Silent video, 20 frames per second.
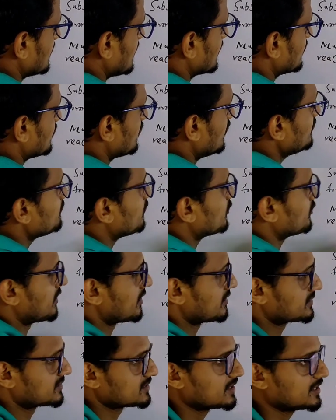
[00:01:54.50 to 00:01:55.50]
are called
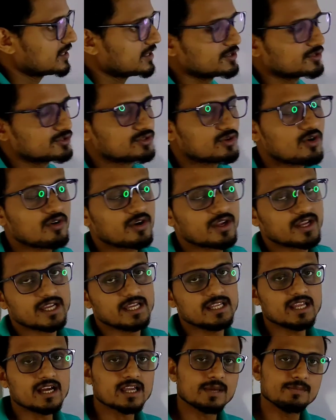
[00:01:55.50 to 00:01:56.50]
products. So
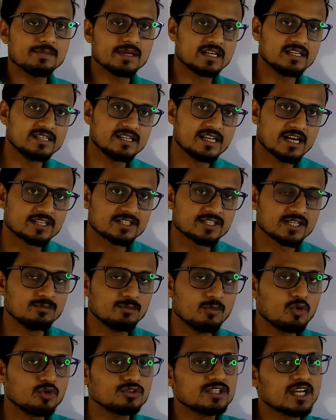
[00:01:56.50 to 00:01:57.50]
in a chemical reaction
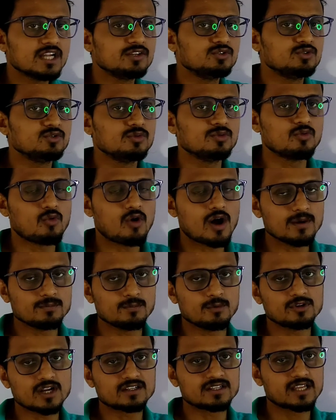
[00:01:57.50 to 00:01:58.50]
more than one
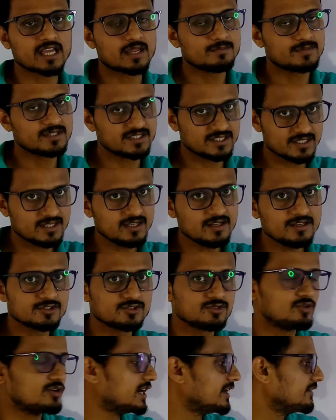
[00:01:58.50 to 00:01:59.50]
product can be there,
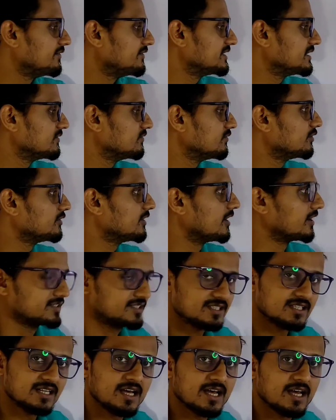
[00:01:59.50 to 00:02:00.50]
so I have written
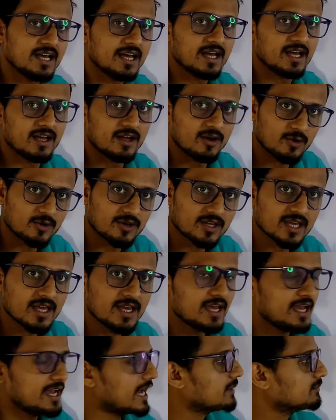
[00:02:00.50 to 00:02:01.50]
products.
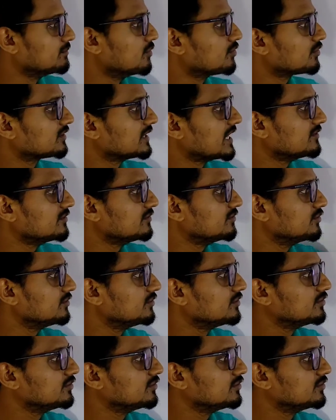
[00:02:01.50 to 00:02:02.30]
Okay, and more than